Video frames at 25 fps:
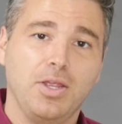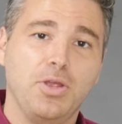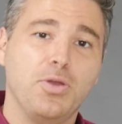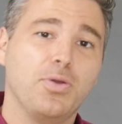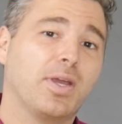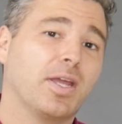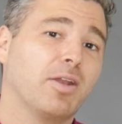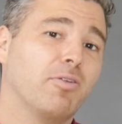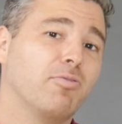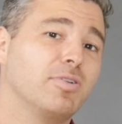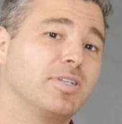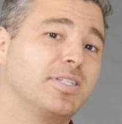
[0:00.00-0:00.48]
You
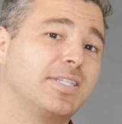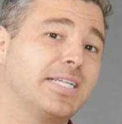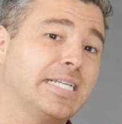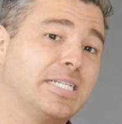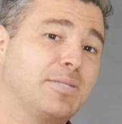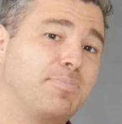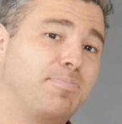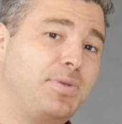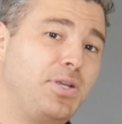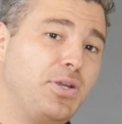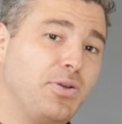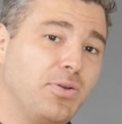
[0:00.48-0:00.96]
can
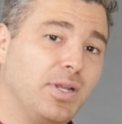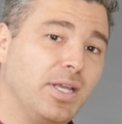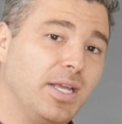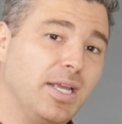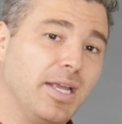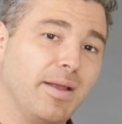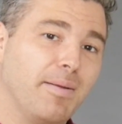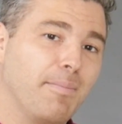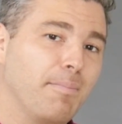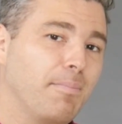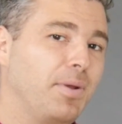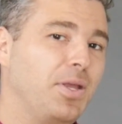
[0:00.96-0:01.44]
resist
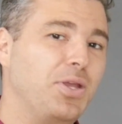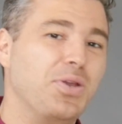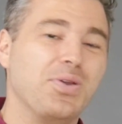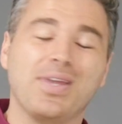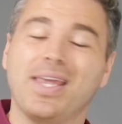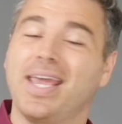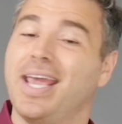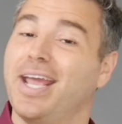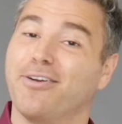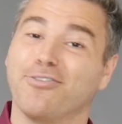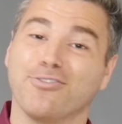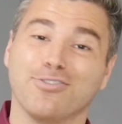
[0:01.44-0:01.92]
beauty, but you
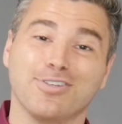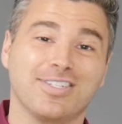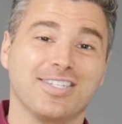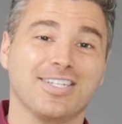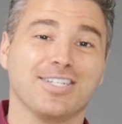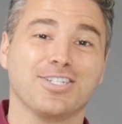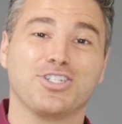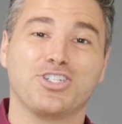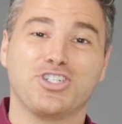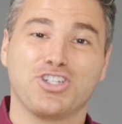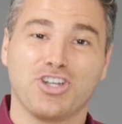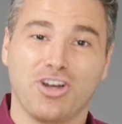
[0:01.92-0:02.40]
can't resist